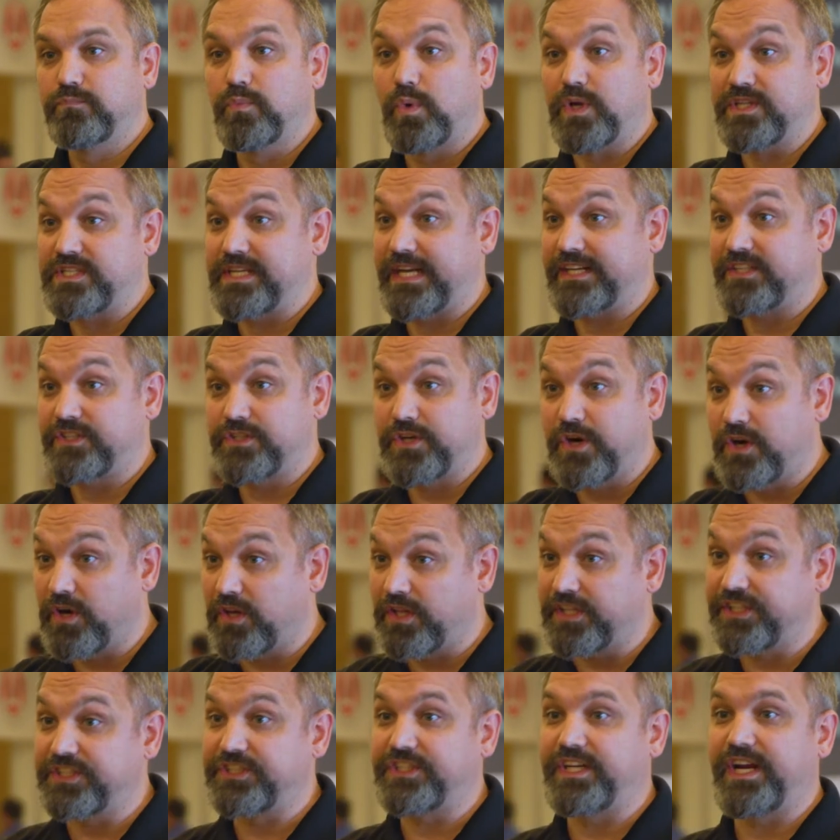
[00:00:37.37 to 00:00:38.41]
what's
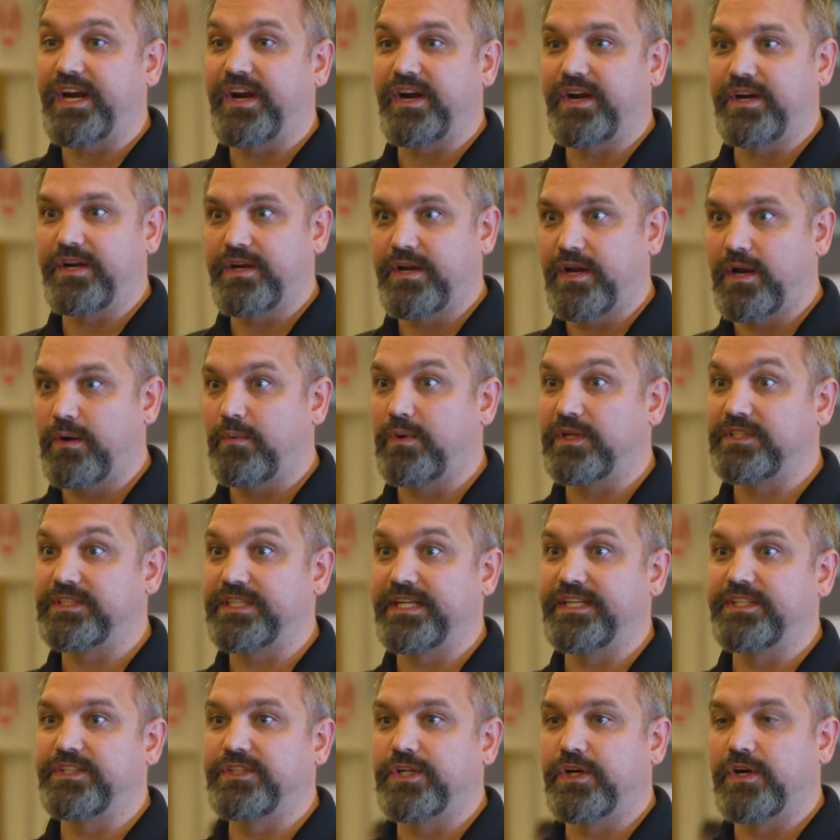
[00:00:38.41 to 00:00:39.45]
externally shared and what's
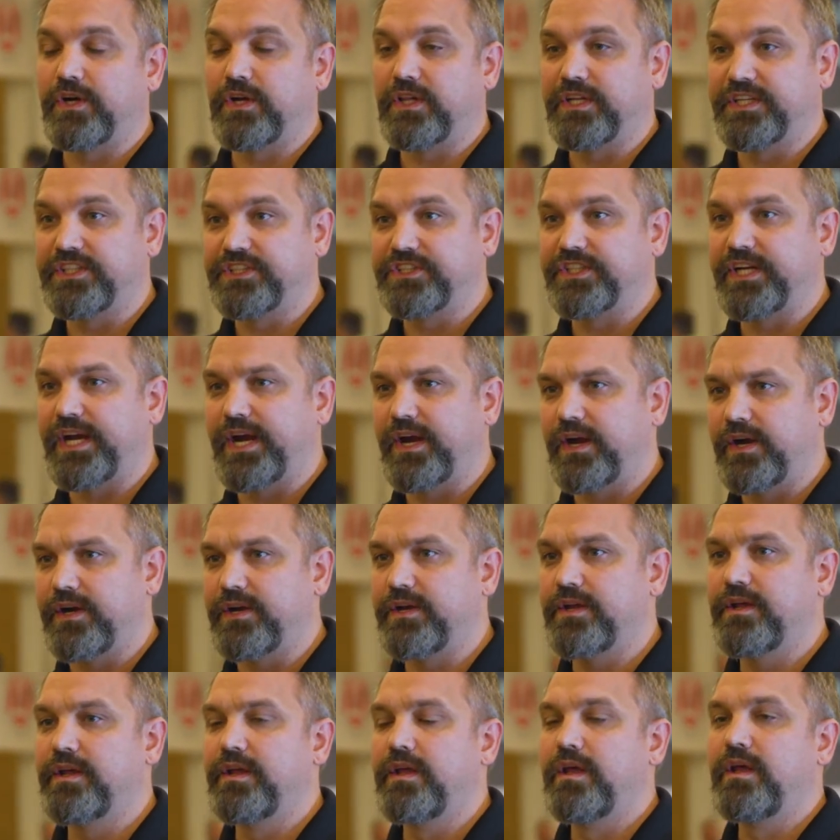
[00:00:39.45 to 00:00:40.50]
internally shared.
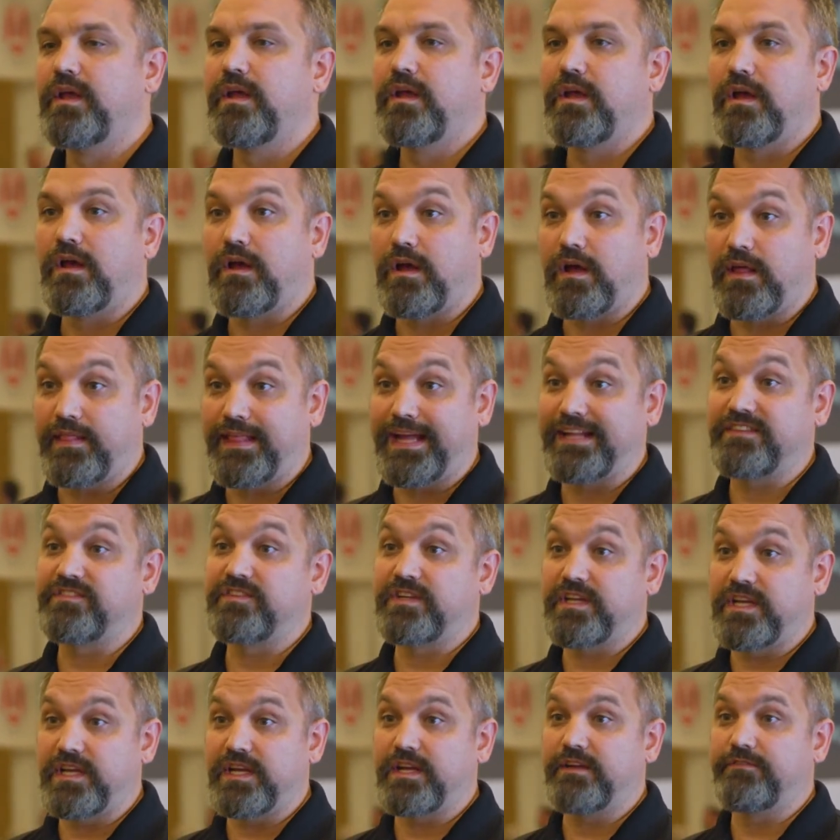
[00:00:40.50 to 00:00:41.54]
That's
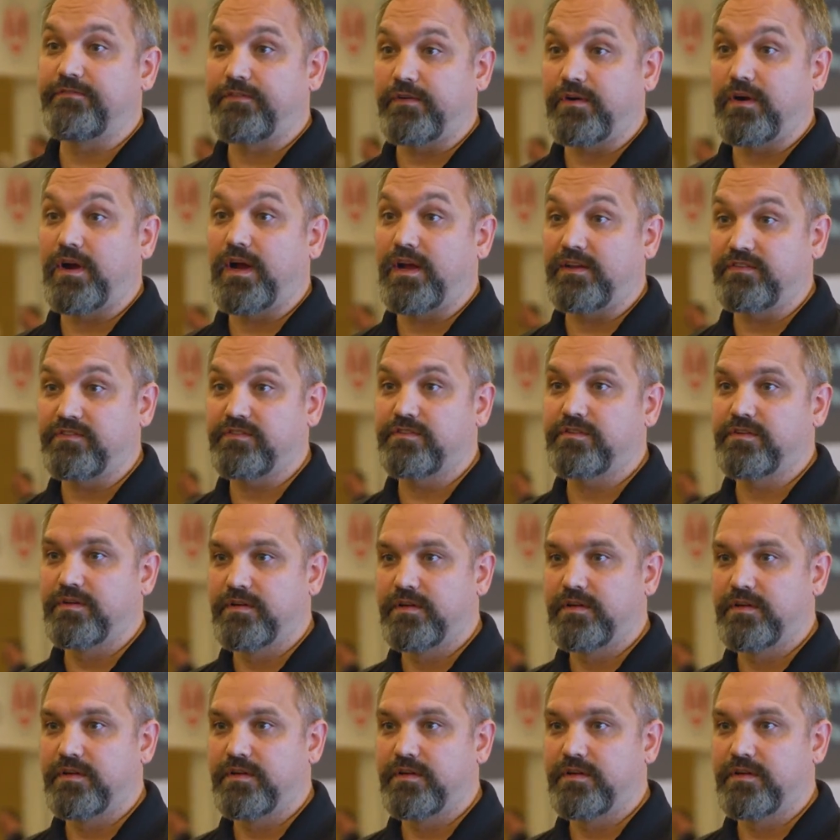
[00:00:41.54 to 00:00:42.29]
key for us,